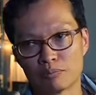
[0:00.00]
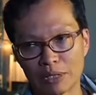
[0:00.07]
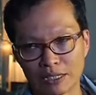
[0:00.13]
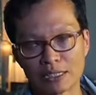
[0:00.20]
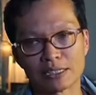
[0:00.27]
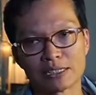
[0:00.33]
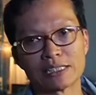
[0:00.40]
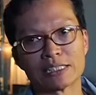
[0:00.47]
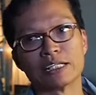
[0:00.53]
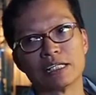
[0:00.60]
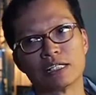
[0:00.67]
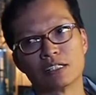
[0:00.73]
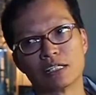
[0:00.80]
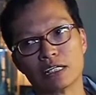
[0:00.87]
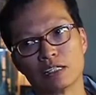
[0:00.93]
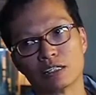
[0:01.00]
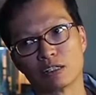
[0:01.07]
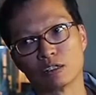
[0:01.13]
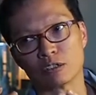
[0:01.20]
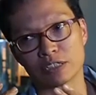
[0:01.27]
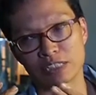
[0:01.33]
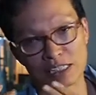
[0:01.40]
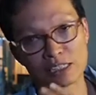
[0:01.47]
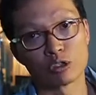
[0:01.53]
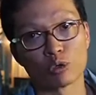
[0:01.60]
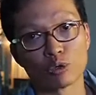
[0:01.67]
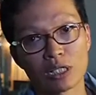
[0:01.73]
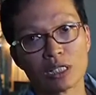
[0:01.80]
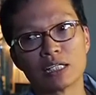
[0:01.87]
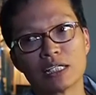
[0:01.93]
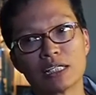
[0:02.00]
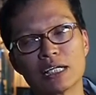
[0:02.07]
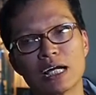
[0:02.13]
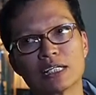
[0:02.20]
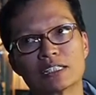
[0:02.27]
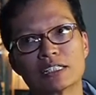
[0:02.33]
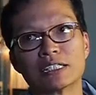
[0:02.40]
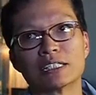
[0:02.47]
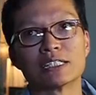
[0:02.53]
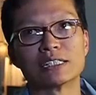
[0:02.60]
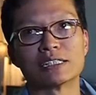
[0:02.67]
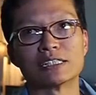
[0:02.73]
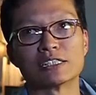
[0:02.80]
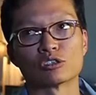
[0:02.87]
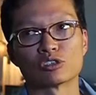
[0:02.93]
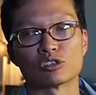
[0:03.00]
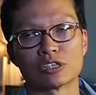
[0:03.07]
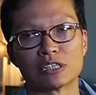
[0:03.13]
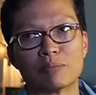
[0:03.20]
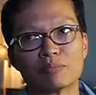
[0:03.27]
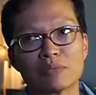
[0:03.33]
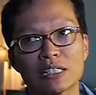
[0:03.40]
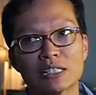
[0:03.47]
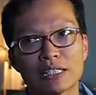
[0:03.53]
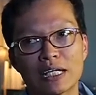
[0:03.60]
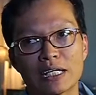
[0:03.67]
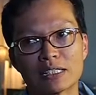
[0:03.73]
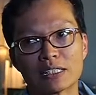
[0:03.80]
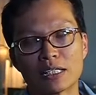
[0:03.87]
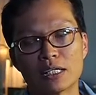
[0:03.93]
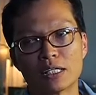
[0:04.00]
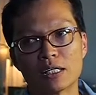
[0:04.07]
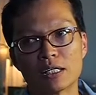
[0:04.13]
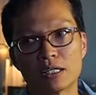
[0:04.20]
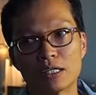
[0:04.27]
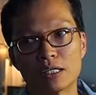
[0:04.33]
practicing in it just locally, I think this is also something that uh,